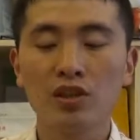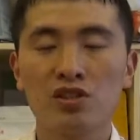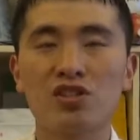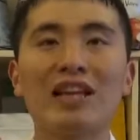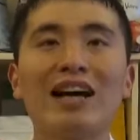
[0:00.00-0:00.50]

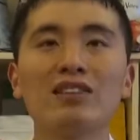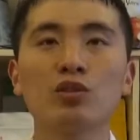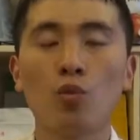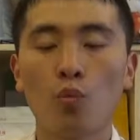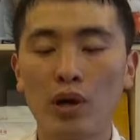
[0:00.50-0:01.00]

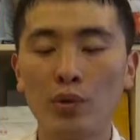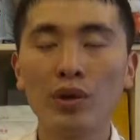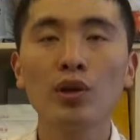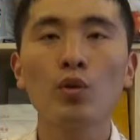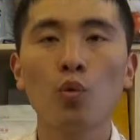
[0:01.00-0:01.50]
stand
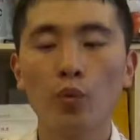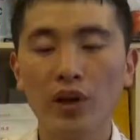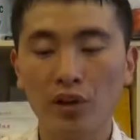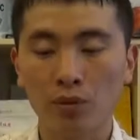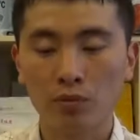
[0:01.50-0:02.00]
very
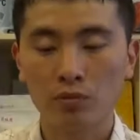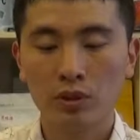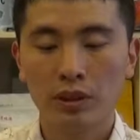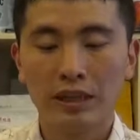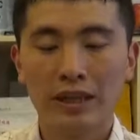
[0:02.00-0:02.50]
well.
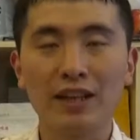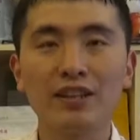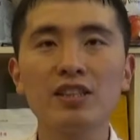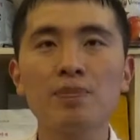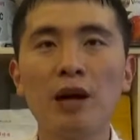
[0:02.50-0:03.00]

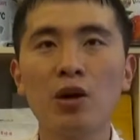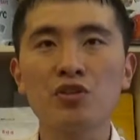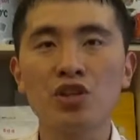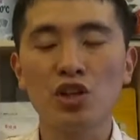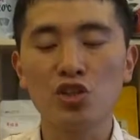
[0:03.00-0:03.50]
And this
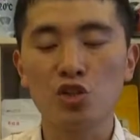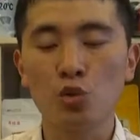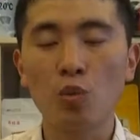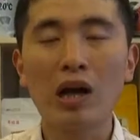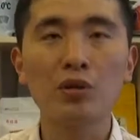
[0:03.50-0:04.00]
pouch is
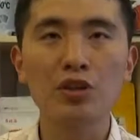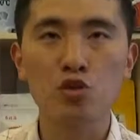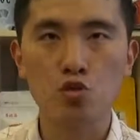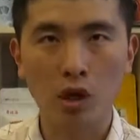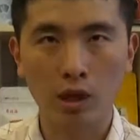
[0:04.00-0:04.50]
very
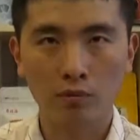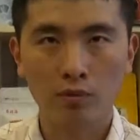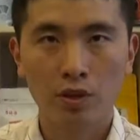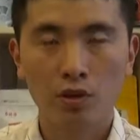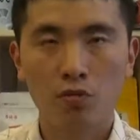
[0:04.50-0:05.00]

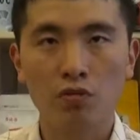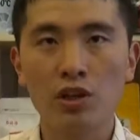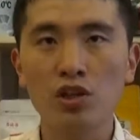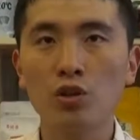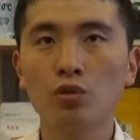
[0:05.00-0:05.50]
strong.
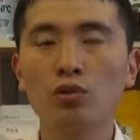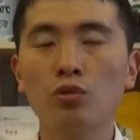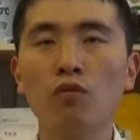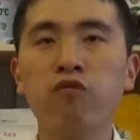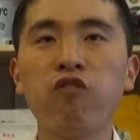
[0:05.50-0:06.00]
When you
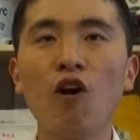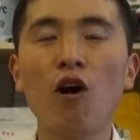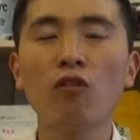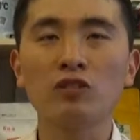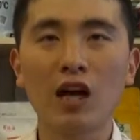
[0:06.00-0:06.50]
do
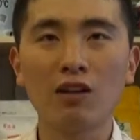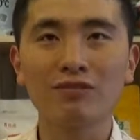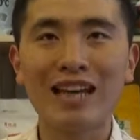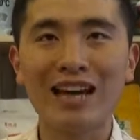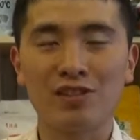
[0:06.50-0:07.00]
fall
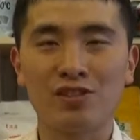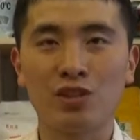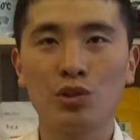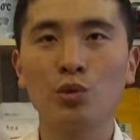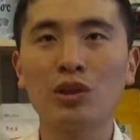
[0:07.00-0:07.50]
down
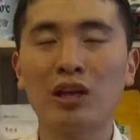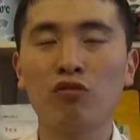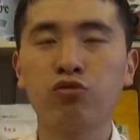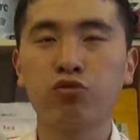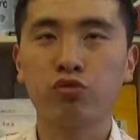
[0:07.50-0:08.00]
test, you
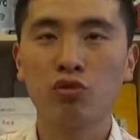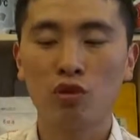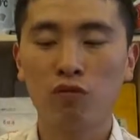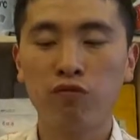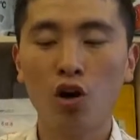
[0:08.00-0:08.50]
can
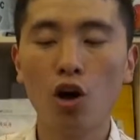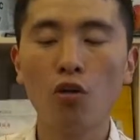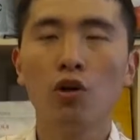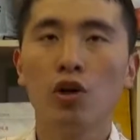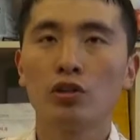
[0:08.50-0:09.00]

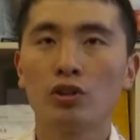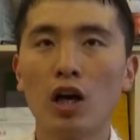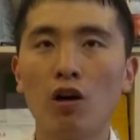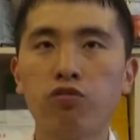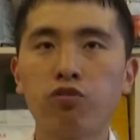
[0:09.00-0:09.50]
fall
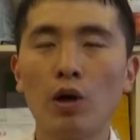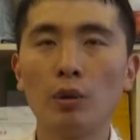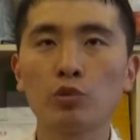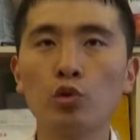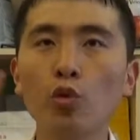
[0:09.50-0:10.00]
down
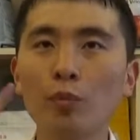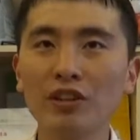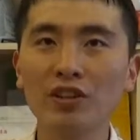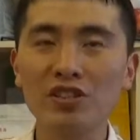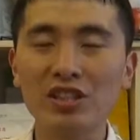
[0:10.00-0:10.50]
from 2
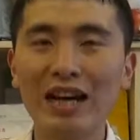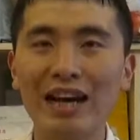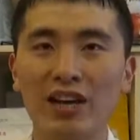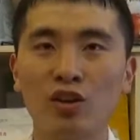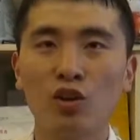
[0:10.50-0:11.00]
meters
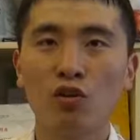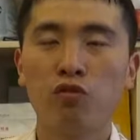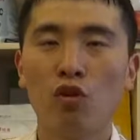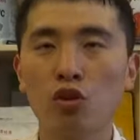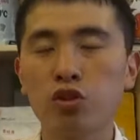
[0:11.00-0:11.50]
high
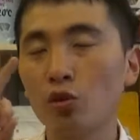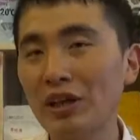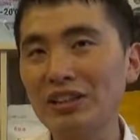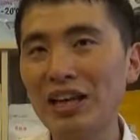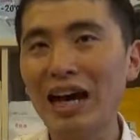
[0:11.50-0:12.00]
for
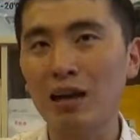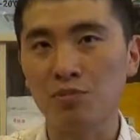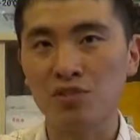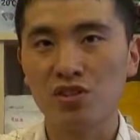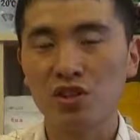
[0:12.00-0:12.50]
3
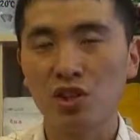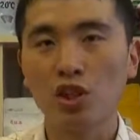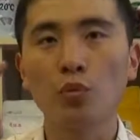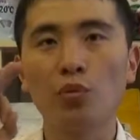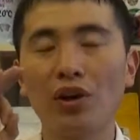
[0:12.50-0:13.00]
times.
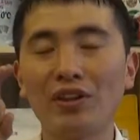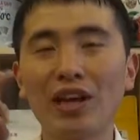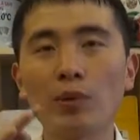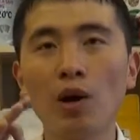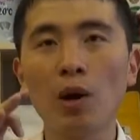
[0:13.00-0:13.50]
It will
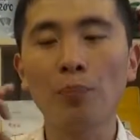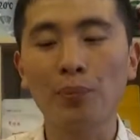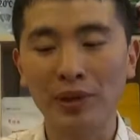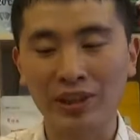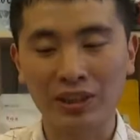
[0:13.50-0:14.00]
never
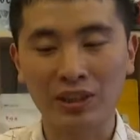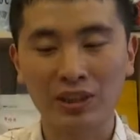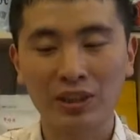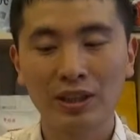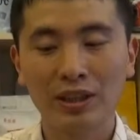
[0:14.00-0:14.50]
break.
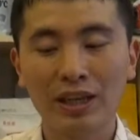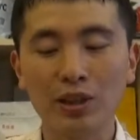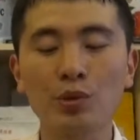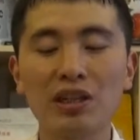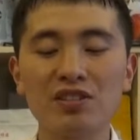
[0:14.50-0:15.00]

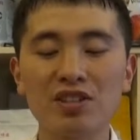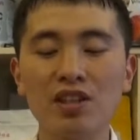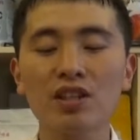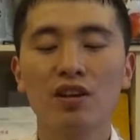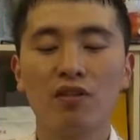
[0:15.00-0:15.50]
And you can
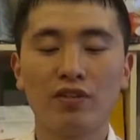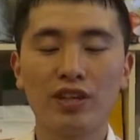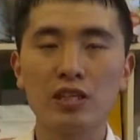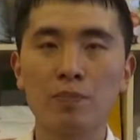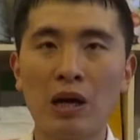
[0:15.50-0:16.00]
see for
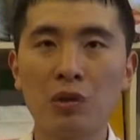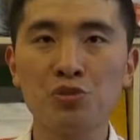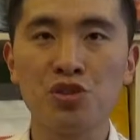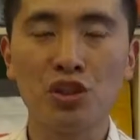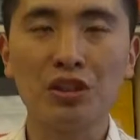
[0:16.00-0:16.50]
this
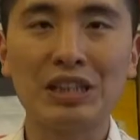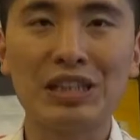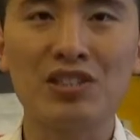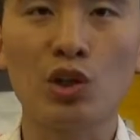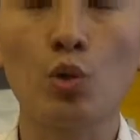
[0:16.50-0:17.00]
pouch, it
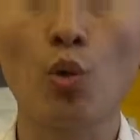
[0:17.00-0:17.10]
is in